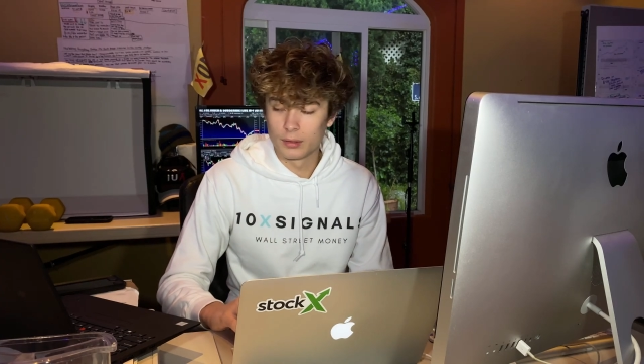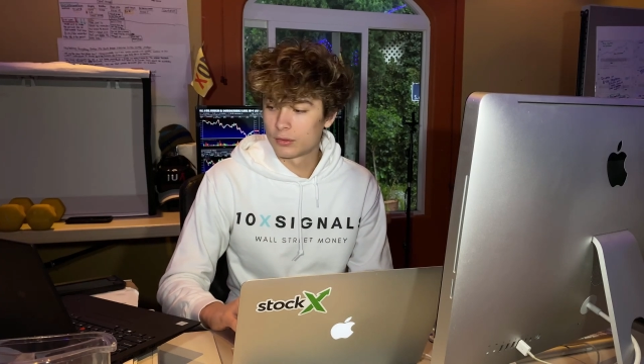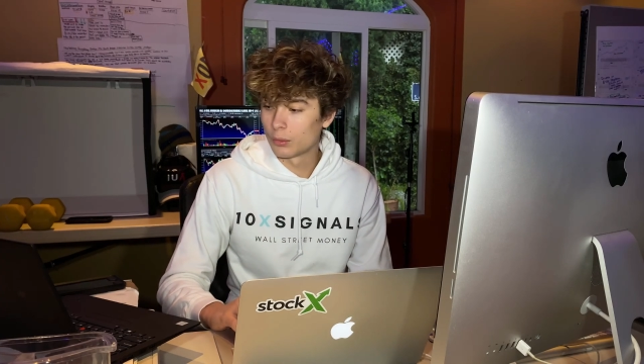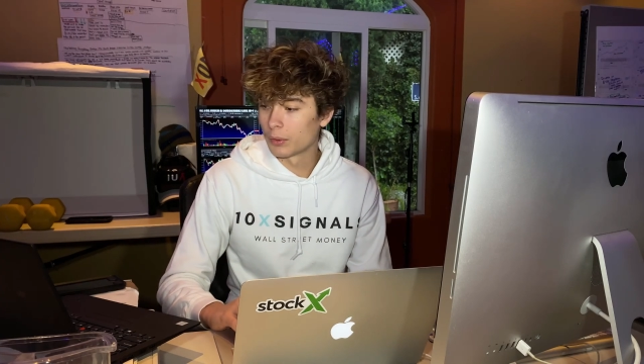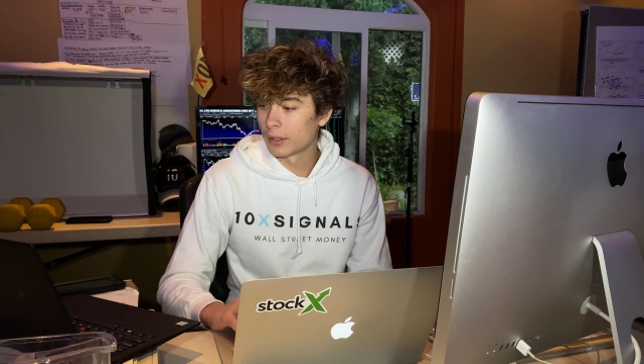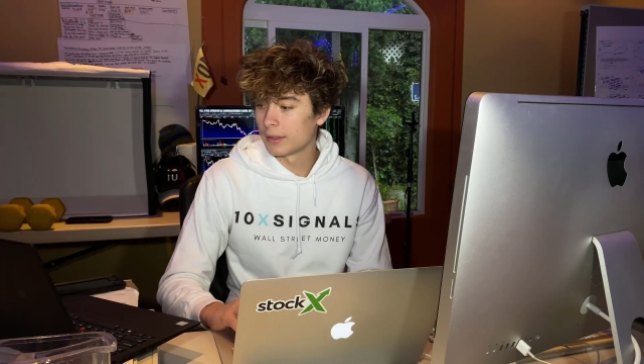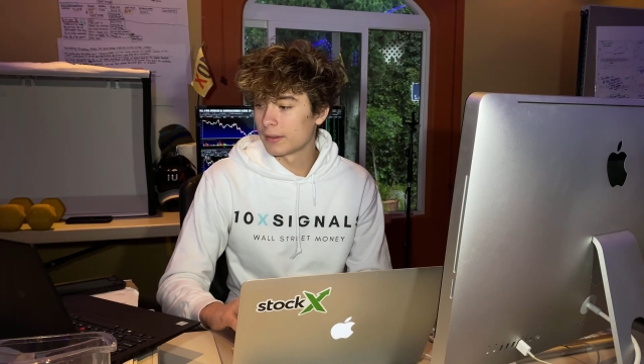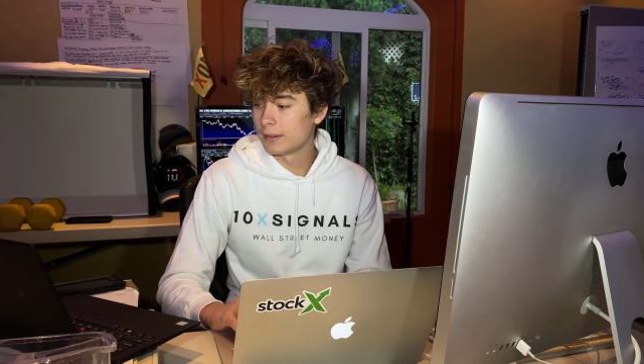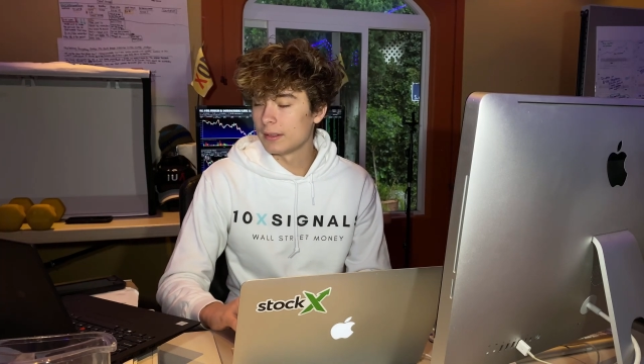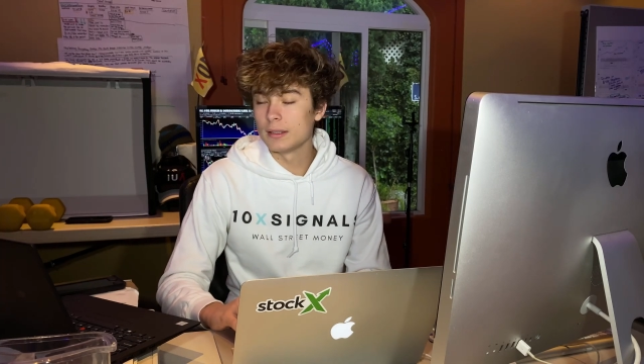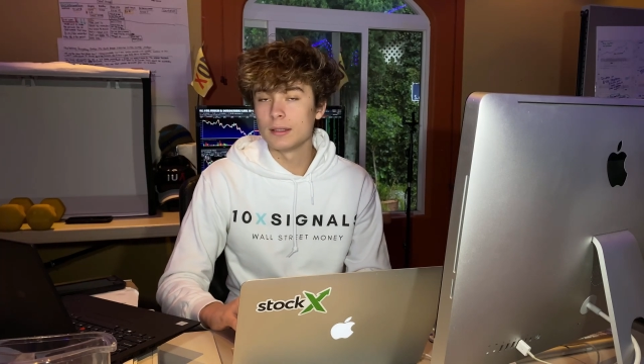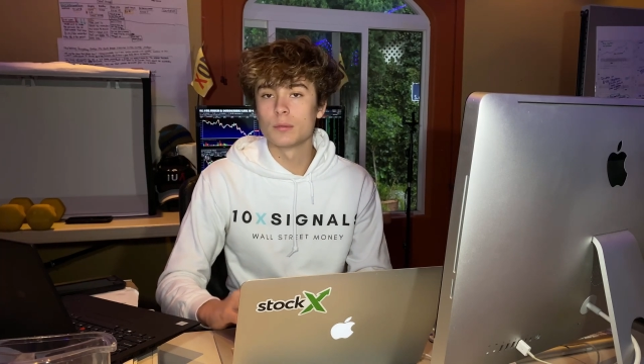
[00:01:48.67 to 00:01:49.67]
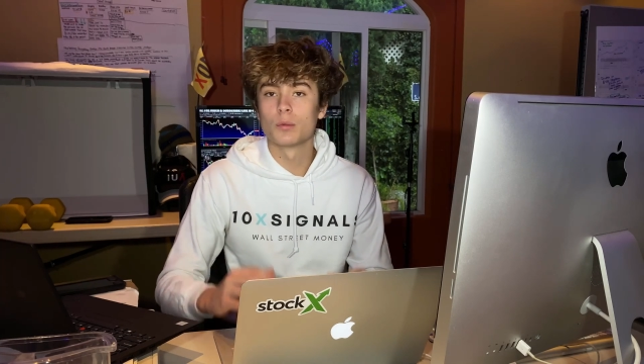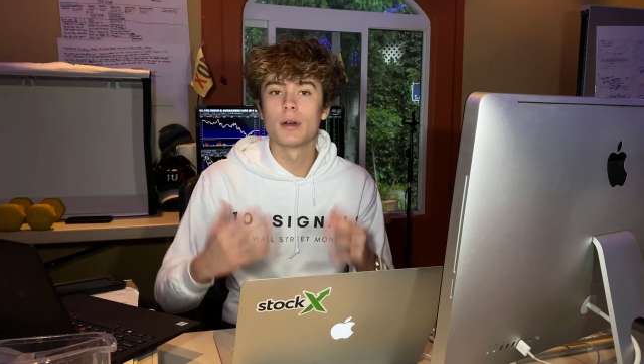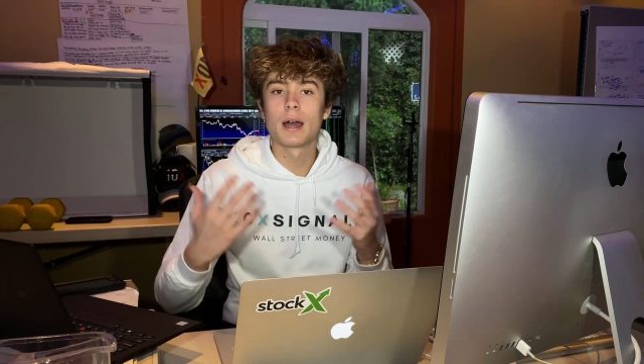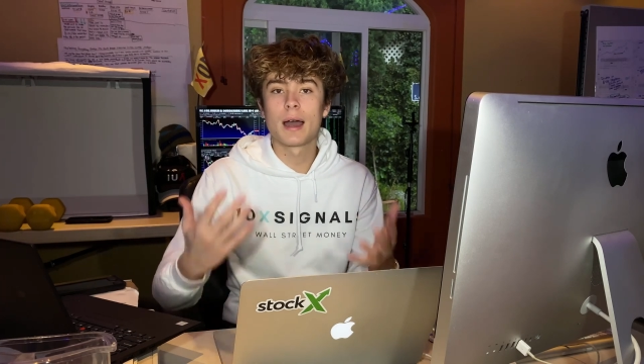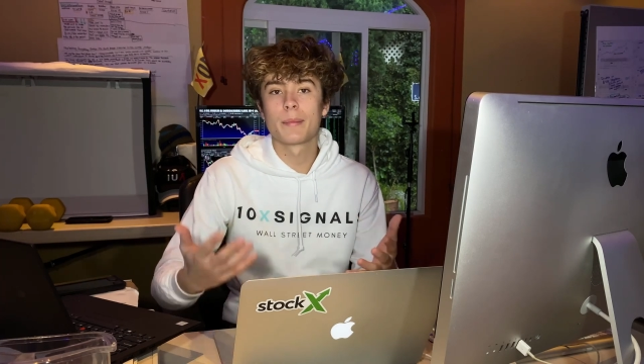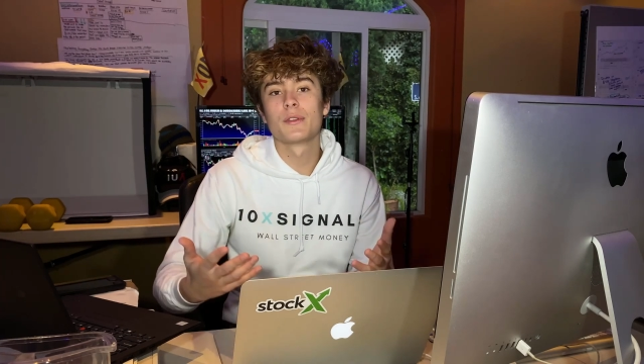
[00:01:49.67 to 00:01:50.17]
So we're gonna see
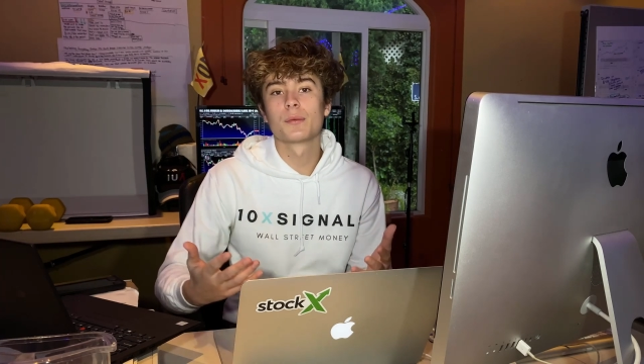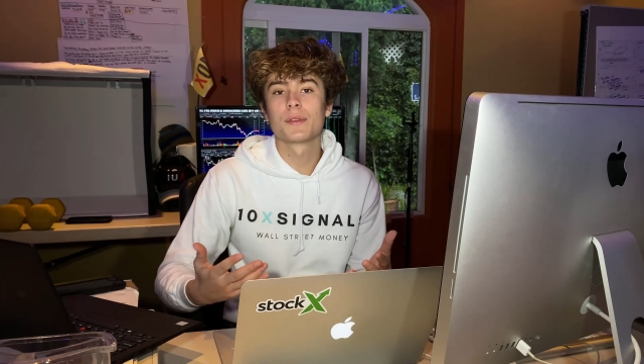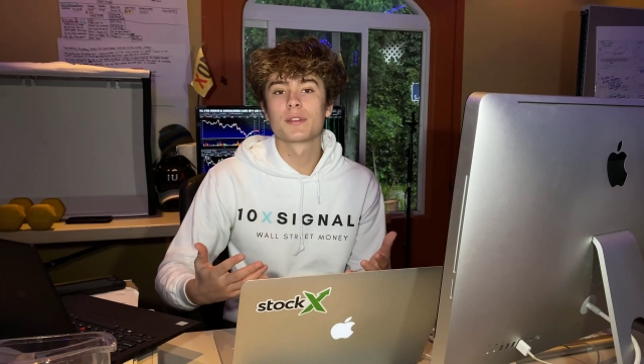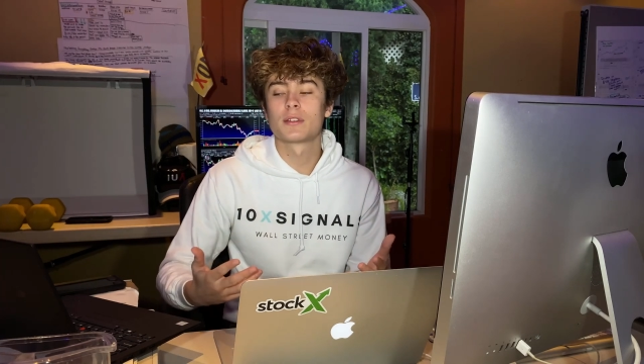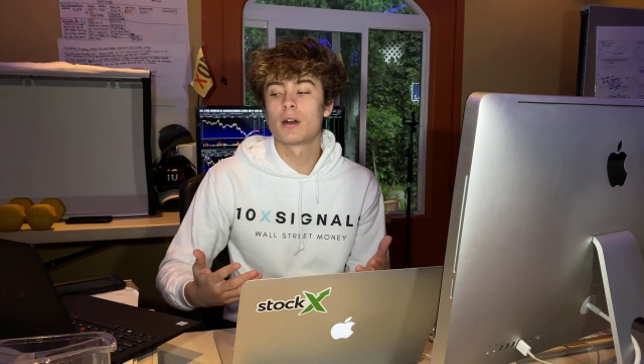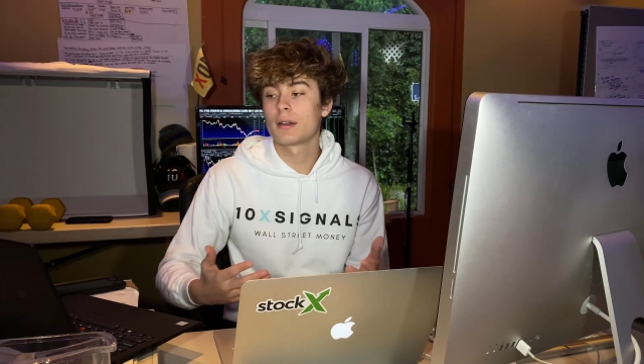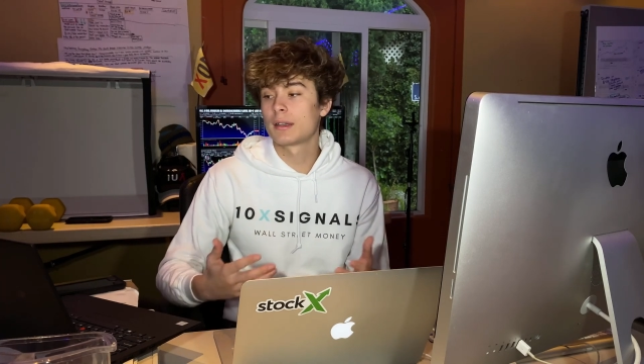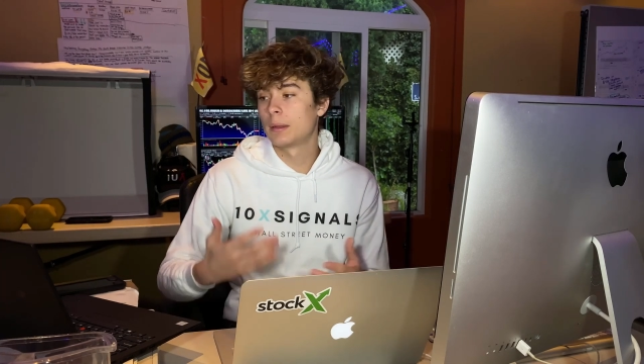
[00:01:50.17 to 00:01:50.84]
what happens with the stock,